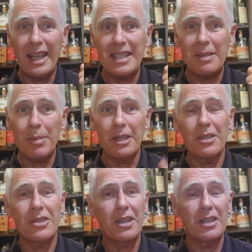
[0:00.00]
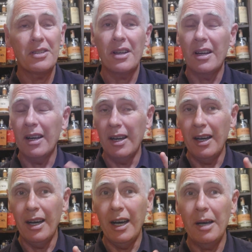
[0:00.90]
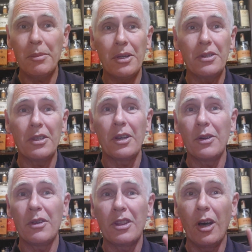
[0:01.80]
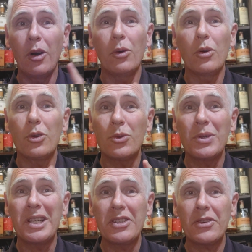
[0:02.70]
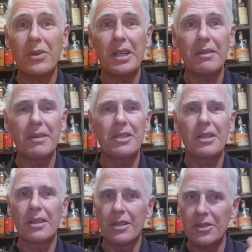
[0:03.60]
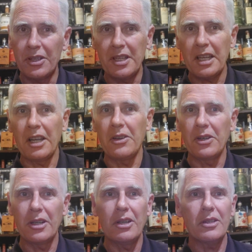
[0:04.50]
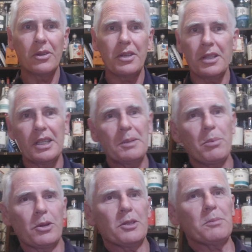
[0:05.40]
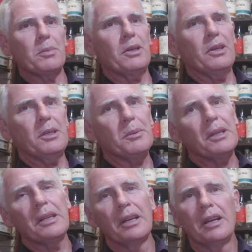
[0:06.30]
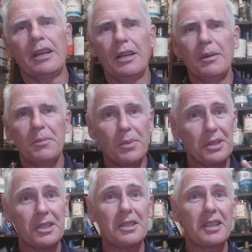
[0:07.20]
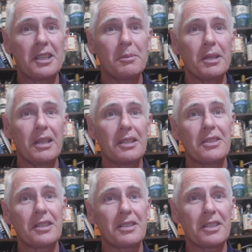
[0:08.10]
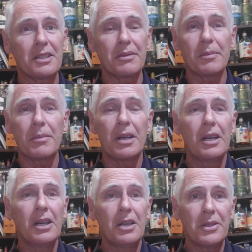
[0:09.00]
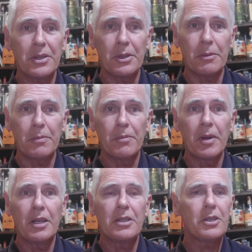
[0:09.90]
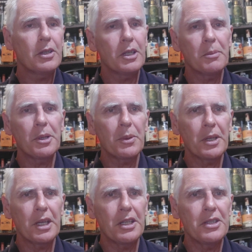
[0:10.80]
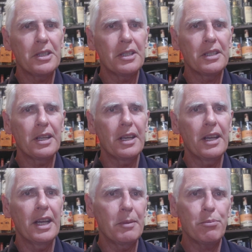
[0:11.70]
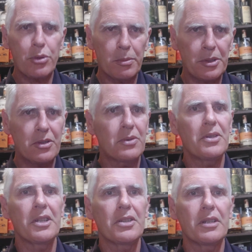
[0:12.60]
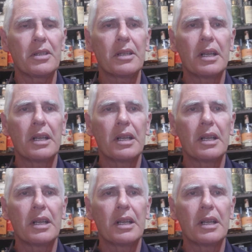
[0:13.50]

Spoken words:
That's about to change. I'm going to go the whole green screen adventure. So take a good long look at these bottles behind me, because it's likely to be the last you're going to see of them. So tonight I'm going to engage in a promised contradiction.